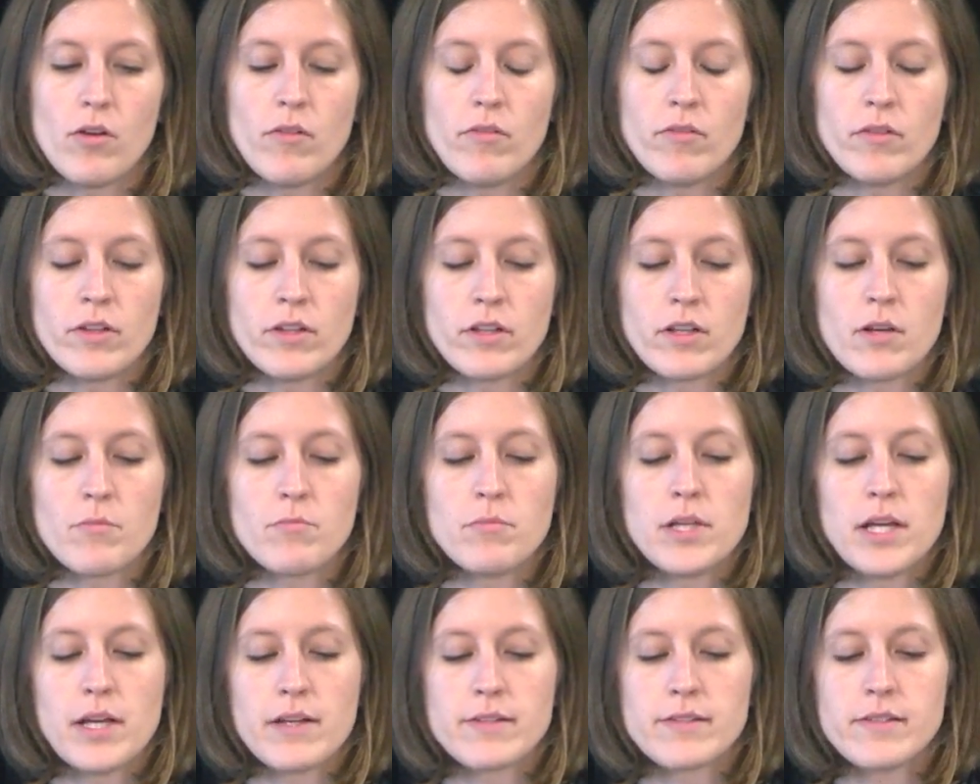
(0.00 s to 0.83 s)
over the
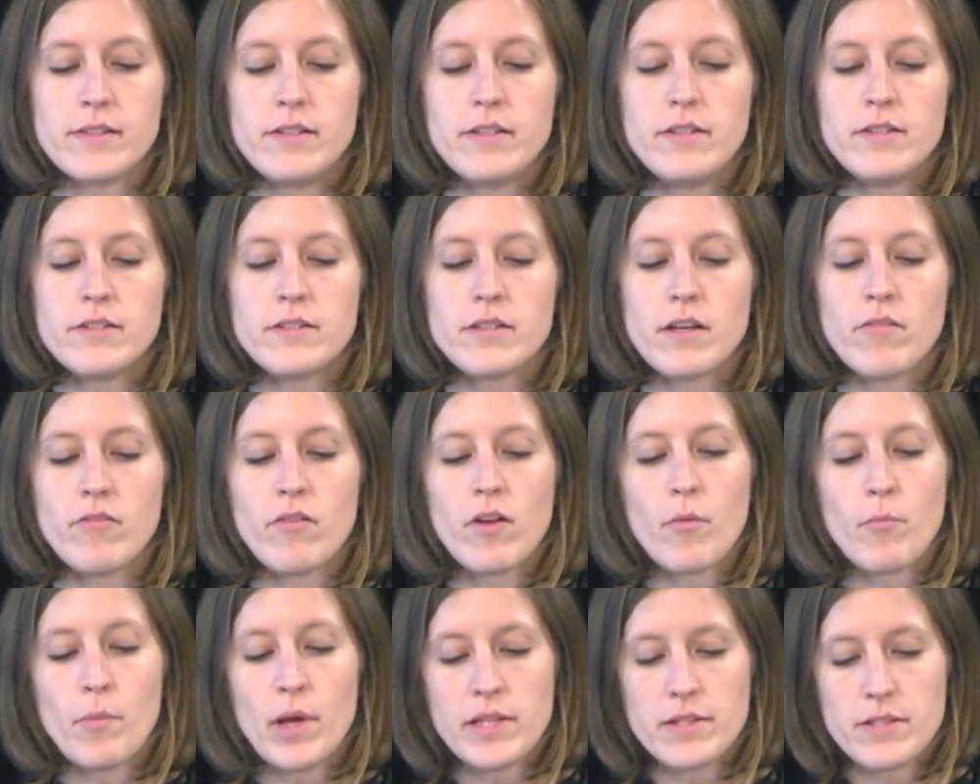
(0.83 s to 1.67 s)
complexities of
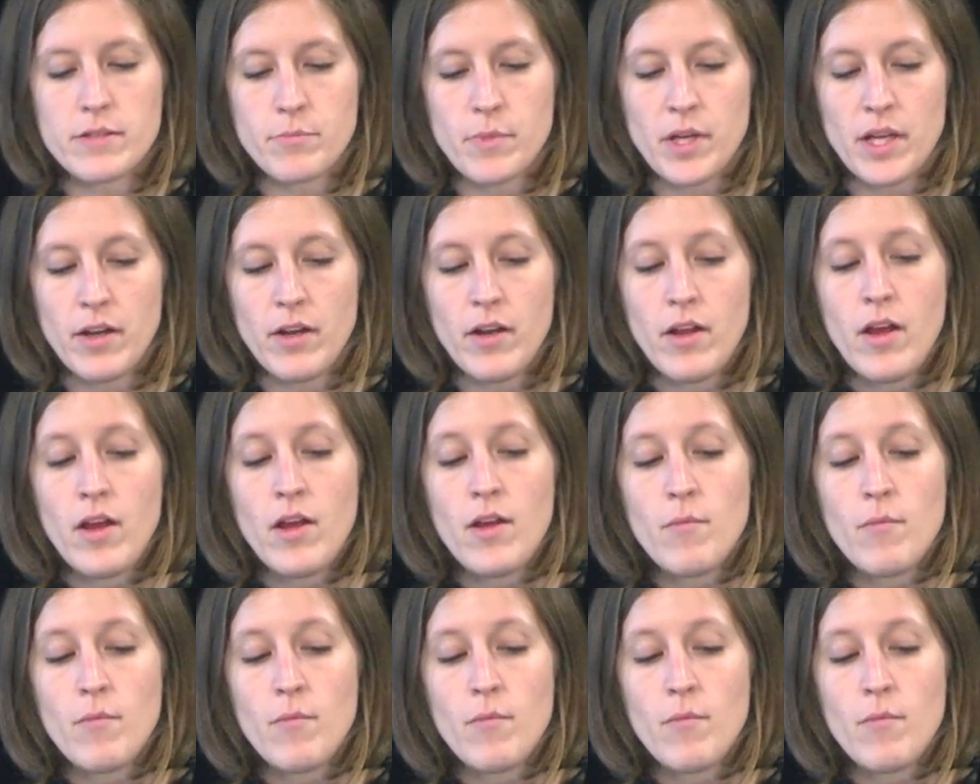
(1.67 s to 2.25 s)
commencement